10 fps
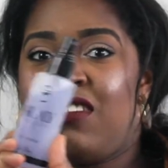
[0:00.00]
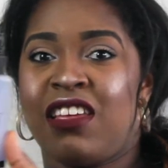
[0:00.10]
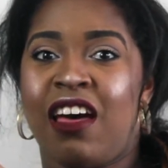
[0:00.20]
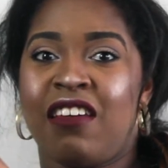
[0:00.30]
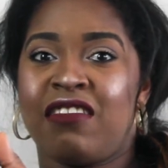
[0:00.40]

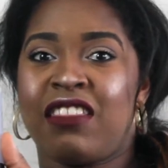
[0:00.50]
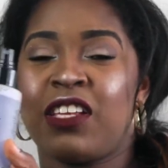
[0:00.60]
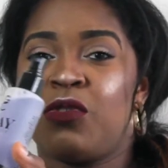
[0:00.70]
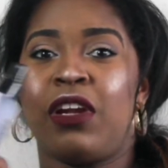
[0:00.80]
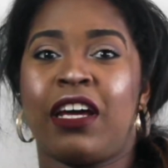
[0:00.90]
yeah,
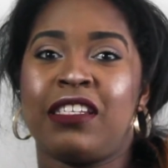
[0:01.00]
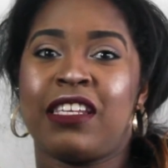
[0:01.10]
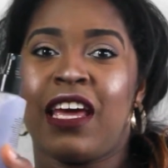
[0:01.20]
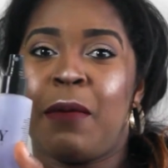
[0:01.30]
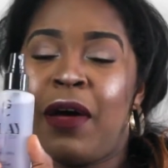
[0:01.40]
that's all I can
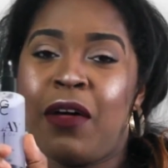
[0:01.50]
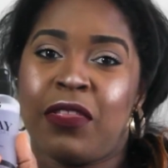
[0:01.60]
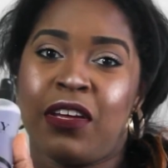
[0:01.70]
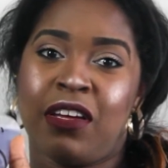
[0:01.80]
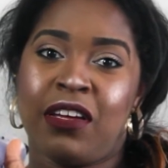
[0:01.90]
say about
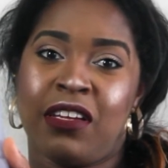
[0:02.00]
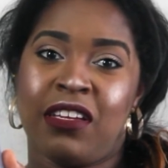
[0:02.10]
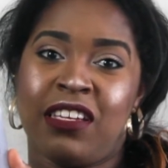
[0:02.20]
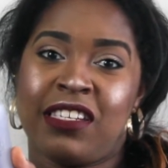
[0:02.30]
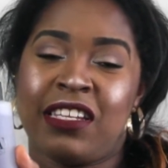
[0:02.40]
the
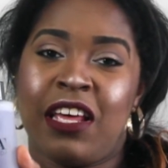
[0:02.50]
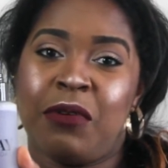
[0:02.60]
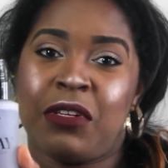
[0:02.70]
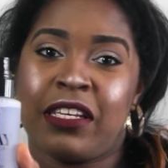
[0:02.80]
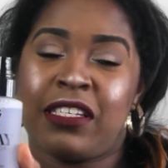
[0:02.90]
Slay
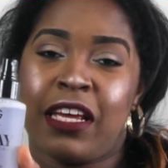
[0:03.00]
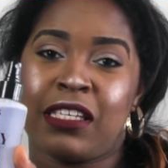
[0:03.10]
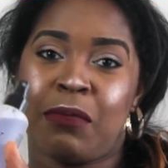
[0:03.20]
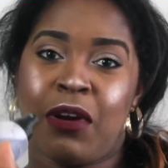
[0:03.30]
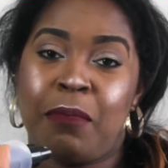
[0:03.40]
All Day setting
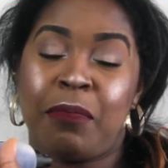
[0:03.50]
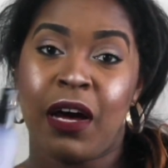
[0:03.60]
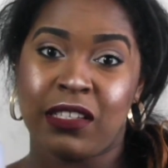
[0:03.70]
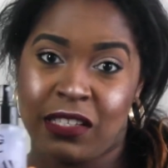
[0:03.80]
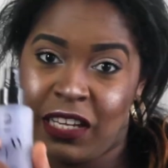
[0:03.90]
spray.
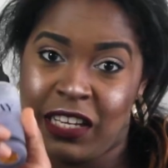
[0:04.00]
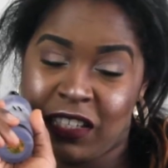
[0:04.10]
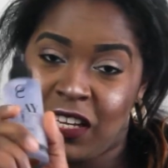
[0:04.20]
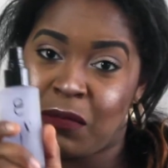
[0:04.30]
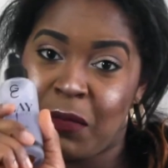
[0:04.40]
But it
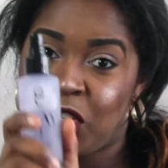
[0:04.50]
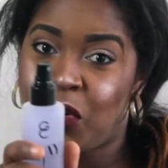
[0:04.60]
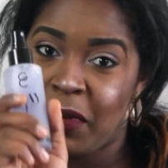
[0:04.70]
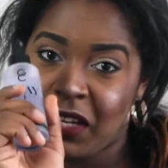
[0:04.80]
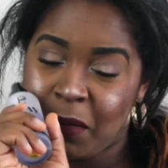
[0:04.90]
does make
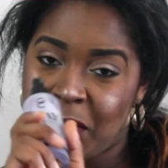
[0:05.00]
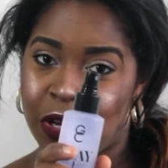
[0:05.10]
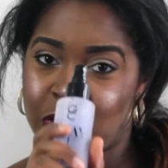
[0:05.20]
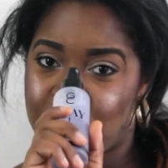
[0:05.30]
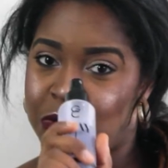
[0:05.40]
your makeup
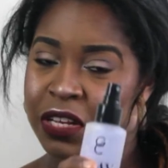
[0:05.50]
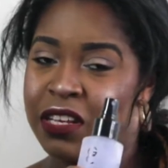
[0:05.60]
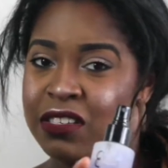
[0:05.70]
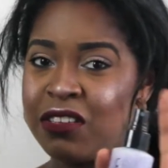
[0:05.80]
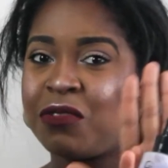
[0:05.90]
last all
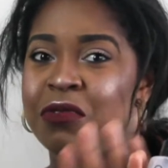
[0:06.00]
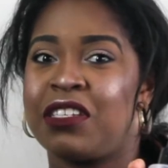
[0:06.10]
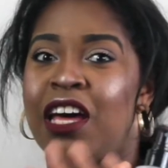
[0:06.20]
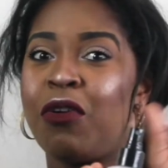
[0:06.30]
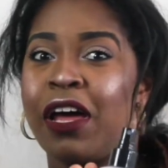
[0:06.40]
day. So I don't
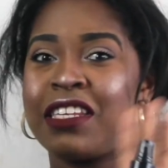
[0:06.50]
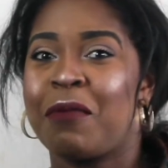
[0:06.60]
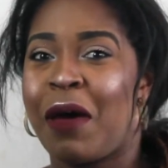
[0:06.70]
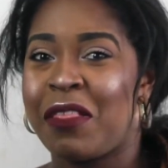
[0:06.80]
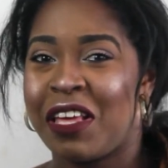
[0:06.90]
like
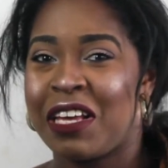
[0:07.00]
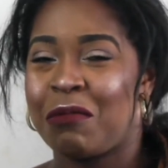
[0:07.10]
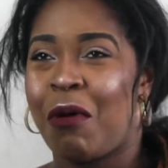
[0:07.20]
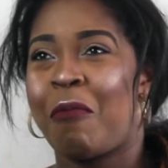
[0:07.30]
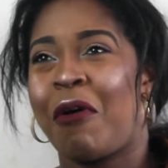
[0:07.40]
saying bad things
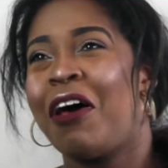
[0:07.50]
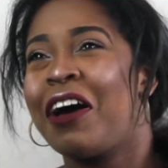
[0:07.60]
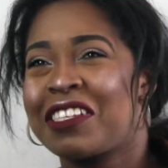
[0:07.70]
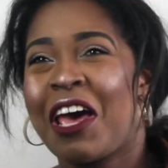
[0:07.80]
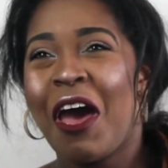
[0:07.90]
about
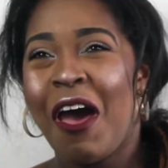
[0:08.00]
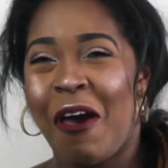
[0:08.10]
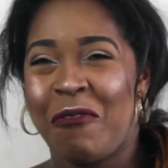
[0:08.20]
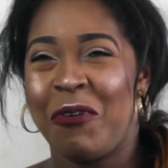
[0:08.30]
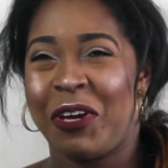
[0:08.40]
products.
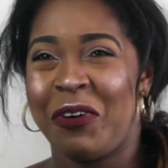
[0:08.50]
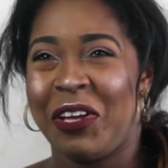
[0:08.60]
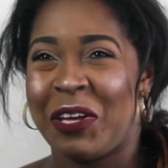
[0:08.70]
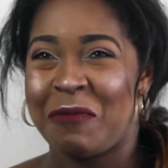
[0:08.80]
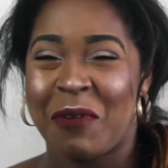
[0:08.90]
I feel
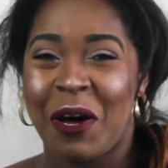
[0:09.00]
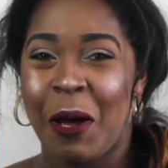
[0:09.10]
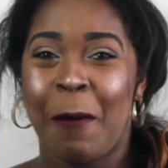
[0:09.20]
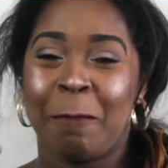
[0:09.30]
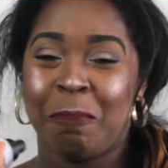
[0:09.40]
guilty,
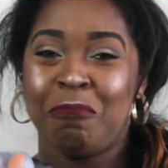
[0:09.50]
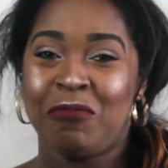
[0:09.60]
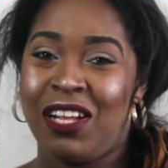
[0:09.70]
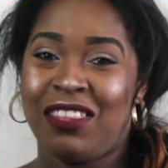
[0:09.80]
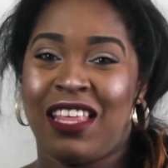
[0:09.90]
but
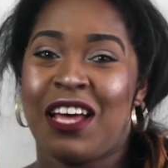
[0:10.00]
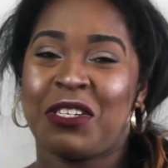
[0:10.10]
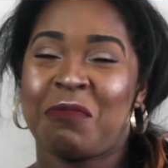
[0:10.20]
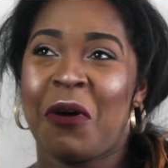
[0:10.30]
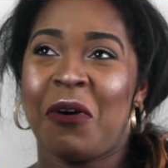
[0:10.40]
that's
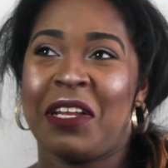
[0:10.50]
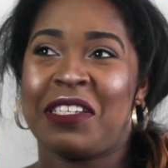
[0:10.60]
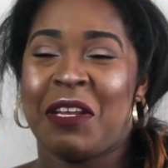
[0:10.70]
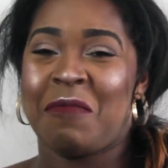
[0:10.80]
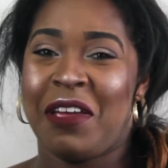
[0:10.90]
just my
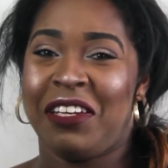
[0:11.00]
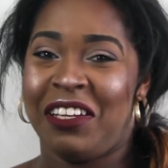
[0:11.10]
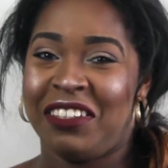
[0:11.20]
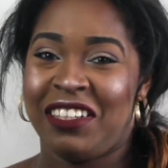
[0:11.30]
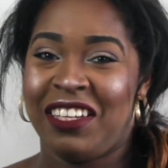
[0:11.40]
honest
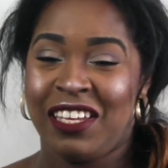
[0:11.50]
opinion.